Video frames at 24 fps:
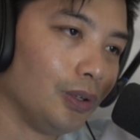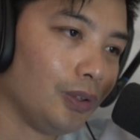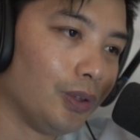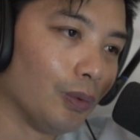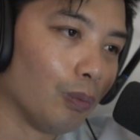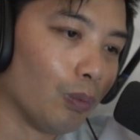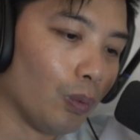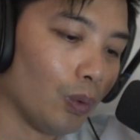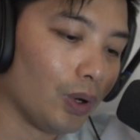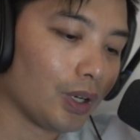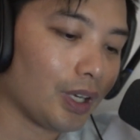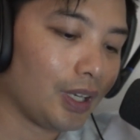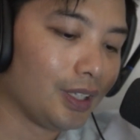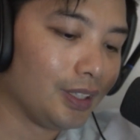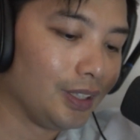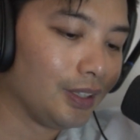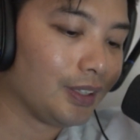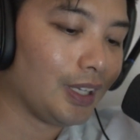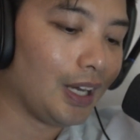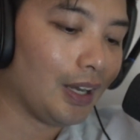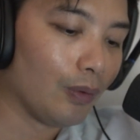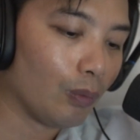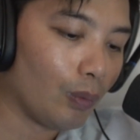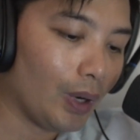the water in
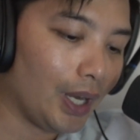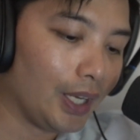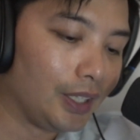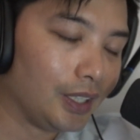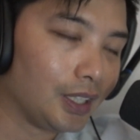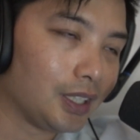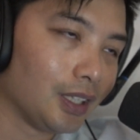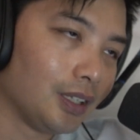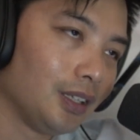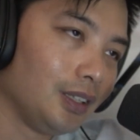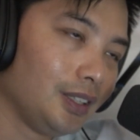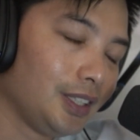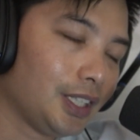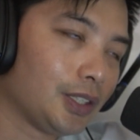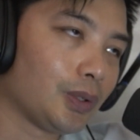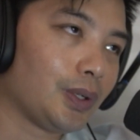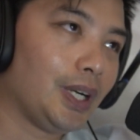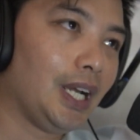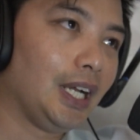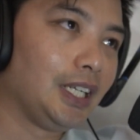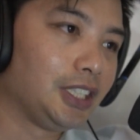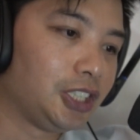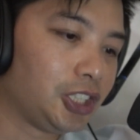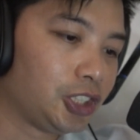that way. It can only
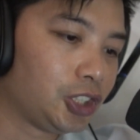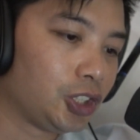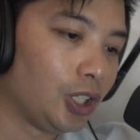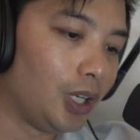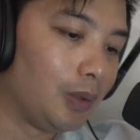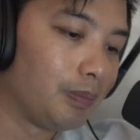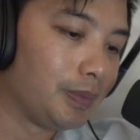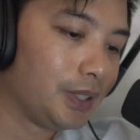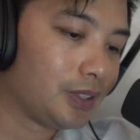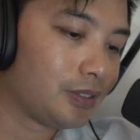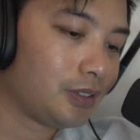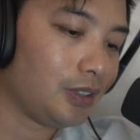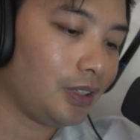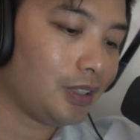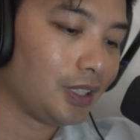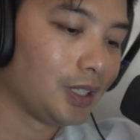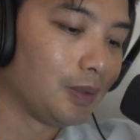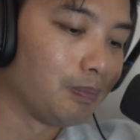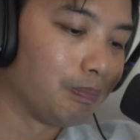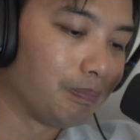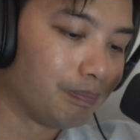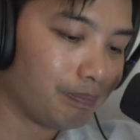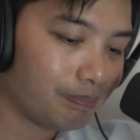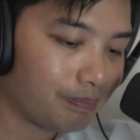create chop. It's not going
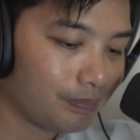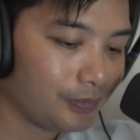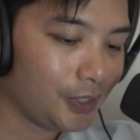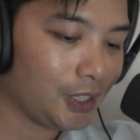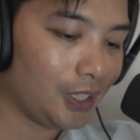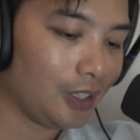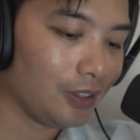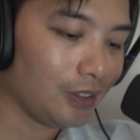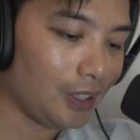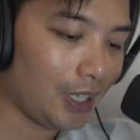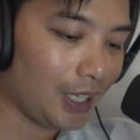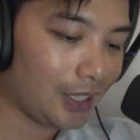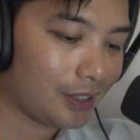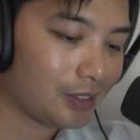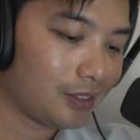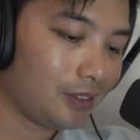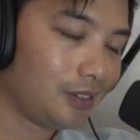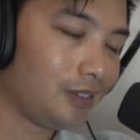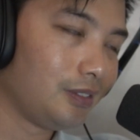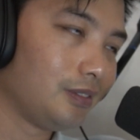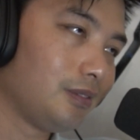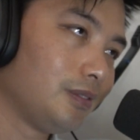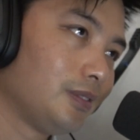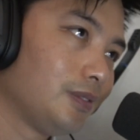to,
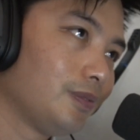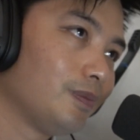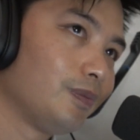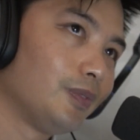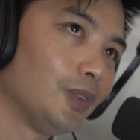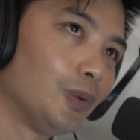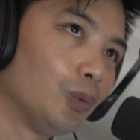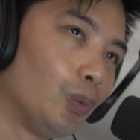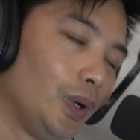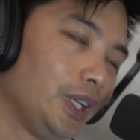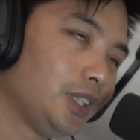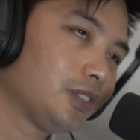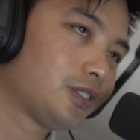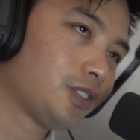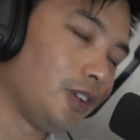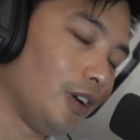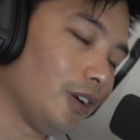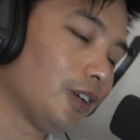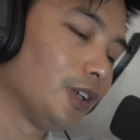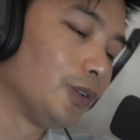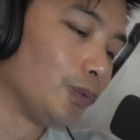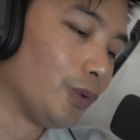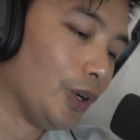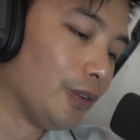wind's not
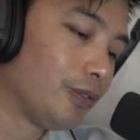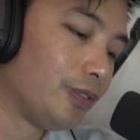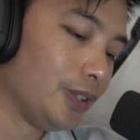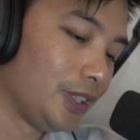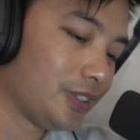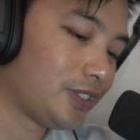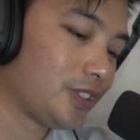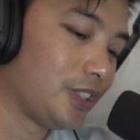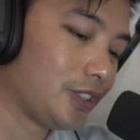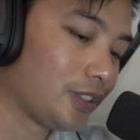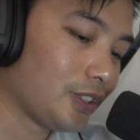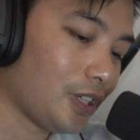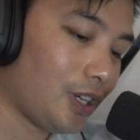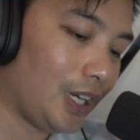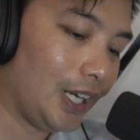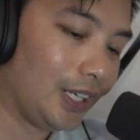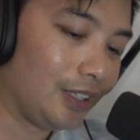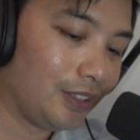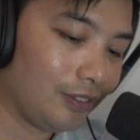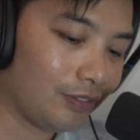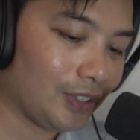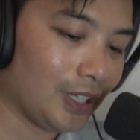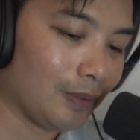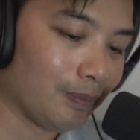going to reverse the tide,
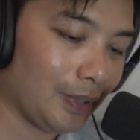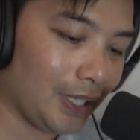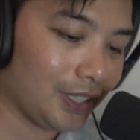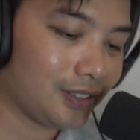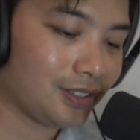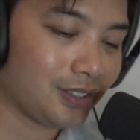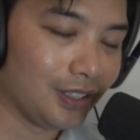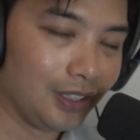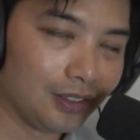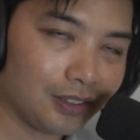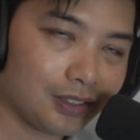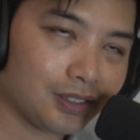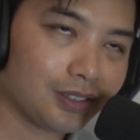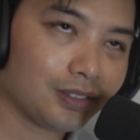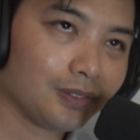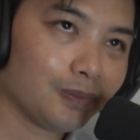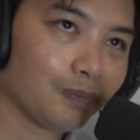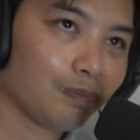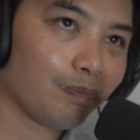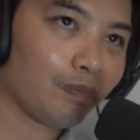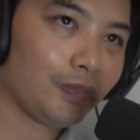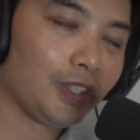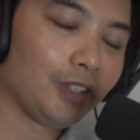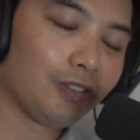if that makes sense.
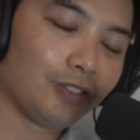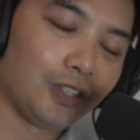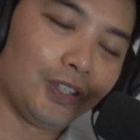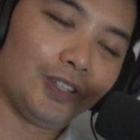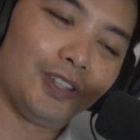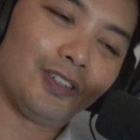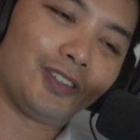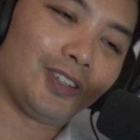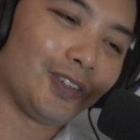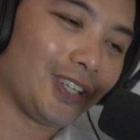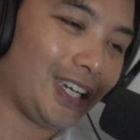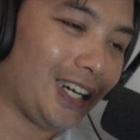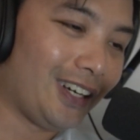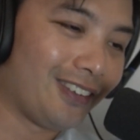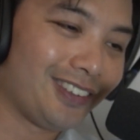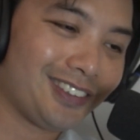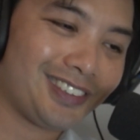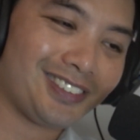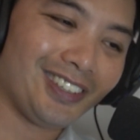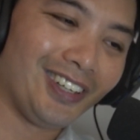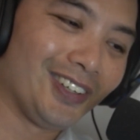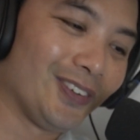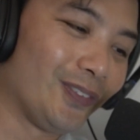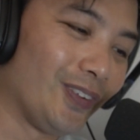If the current's
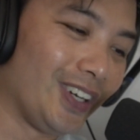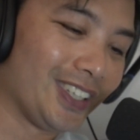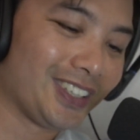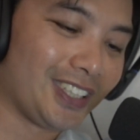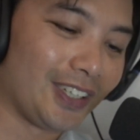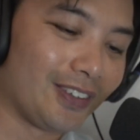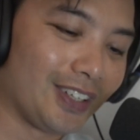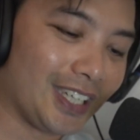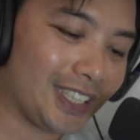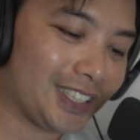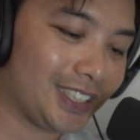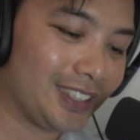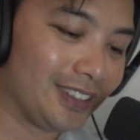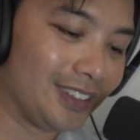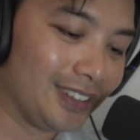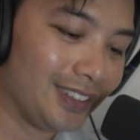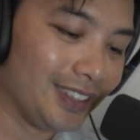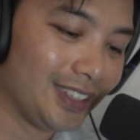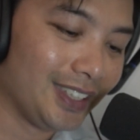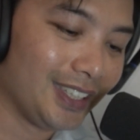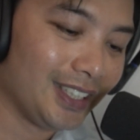going one direction,